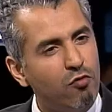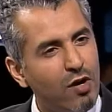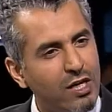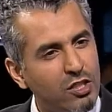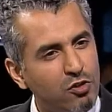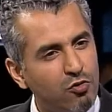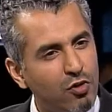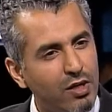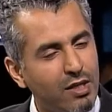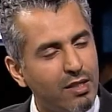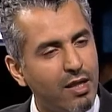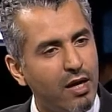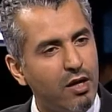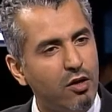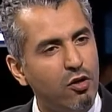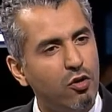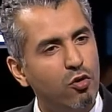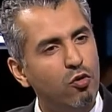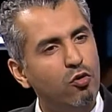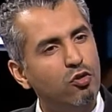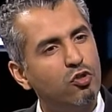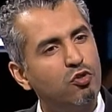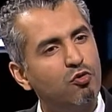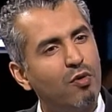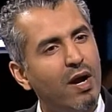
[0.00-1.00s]
rhetoric that
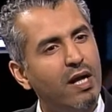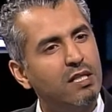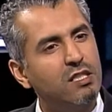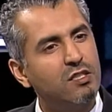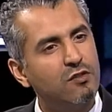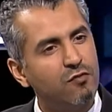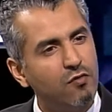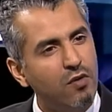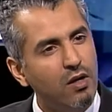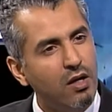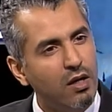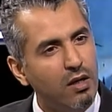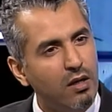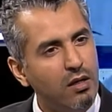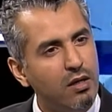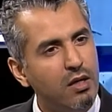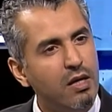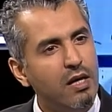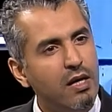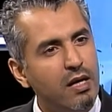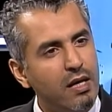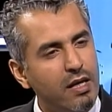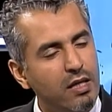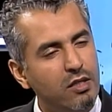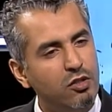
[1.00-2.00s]
could transfer
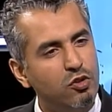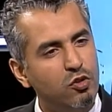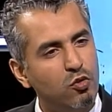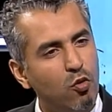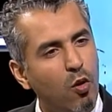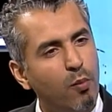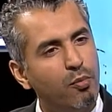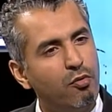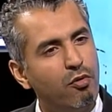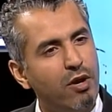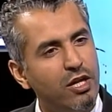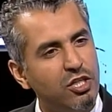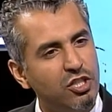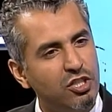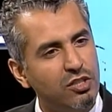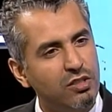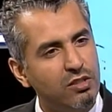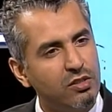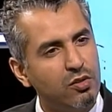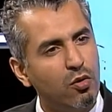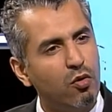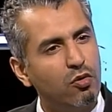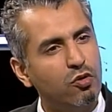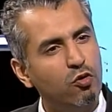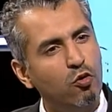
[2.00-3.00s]
into
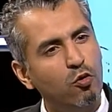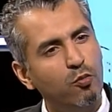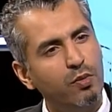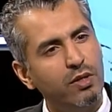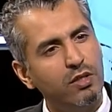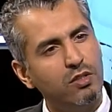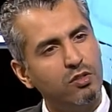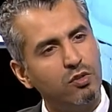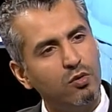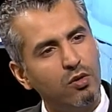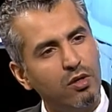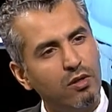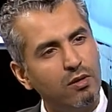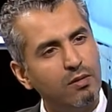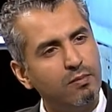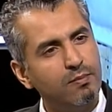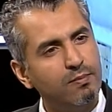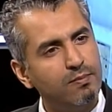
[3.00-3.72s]
operations on European soil.